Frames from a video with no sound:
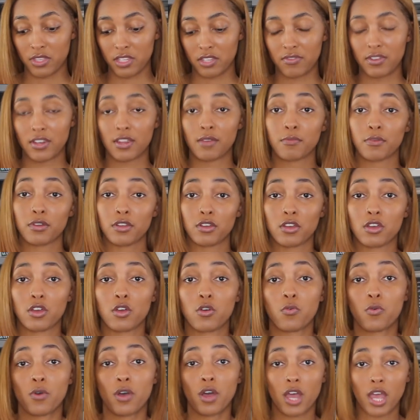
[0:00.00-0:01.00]
with this video, I'm gonna
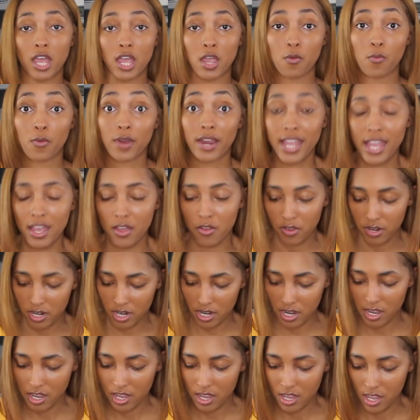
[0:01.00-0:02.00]
go and work
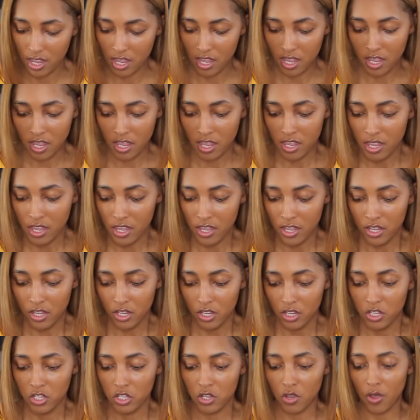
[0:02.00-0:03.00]
out.
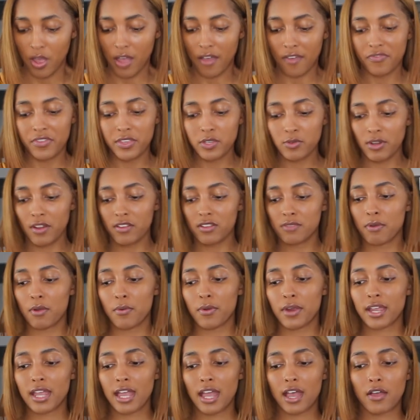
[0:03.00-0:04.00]
So this one after my
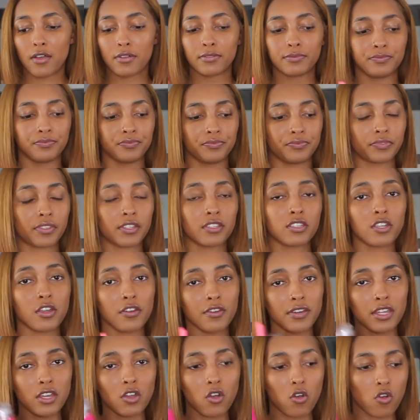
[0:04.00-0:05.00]
workout. It's
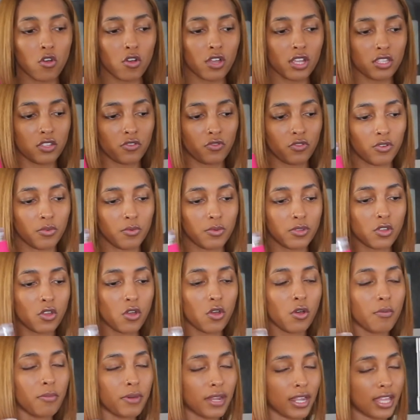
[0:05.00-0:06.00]
already cold because the fruit was
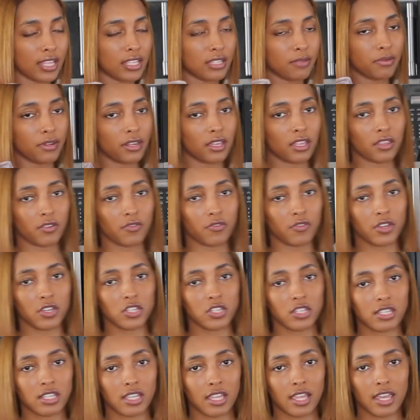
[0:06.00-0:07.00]
cold, but I like to put it in the fridge
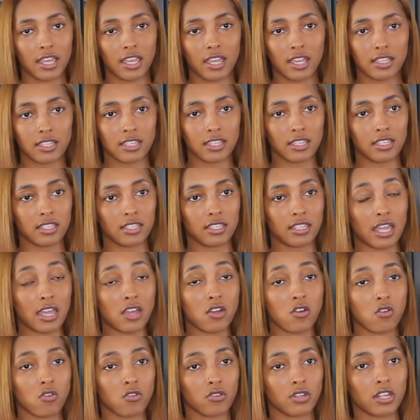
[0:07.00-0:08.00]
because I like it to
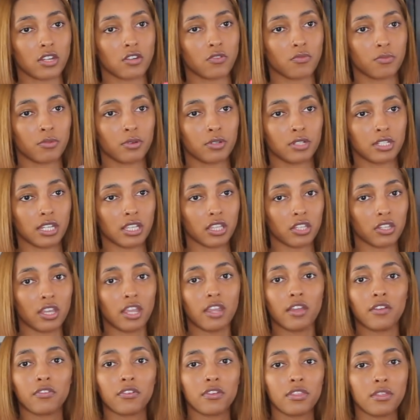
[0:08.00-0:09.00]
stay cold. I don't particularly
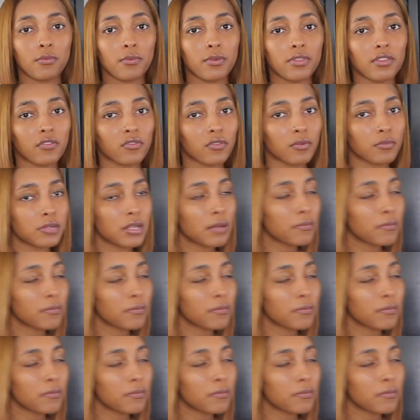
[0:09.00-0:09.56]
care for them when they're room